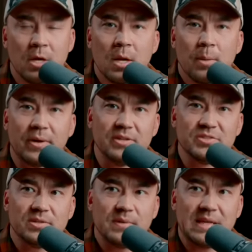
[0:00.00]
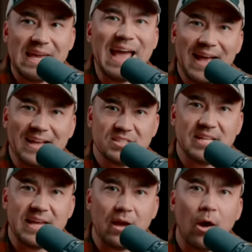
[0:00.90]
because he has to
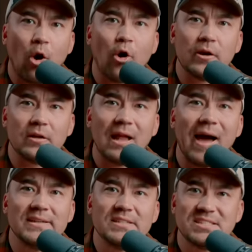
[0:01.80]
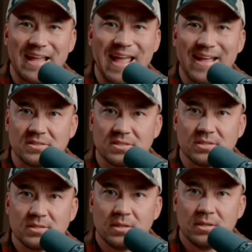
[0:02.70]
take a hard line stance.
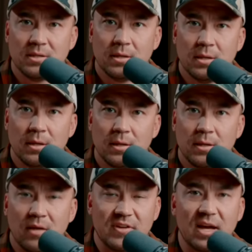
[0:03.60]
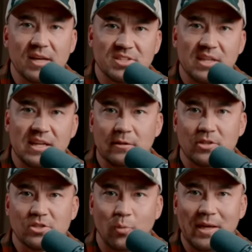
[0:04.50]
If he doesn't, he
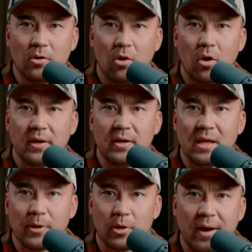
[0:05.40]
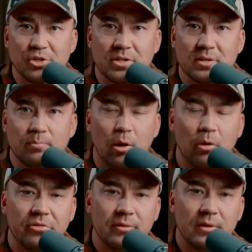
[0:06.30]
looks weak on immigration,
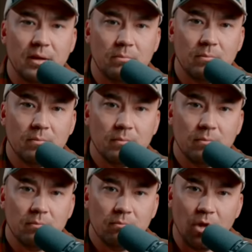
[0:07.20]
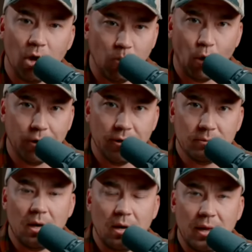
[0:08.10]
both in no border,
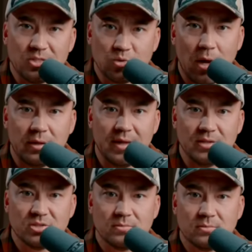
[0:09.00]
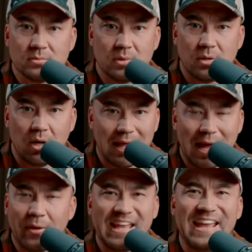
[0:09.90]
as well as
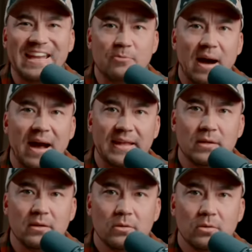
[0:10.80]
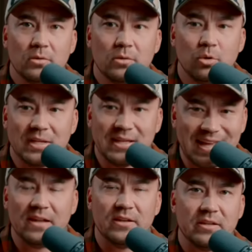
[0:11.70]
allowing anybody who can get
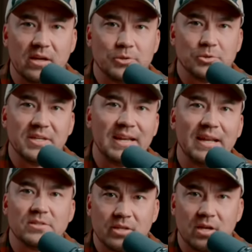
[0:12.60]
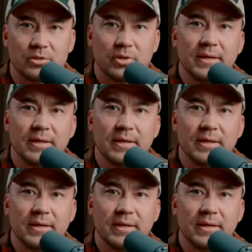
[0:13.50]
into the country, get into the country,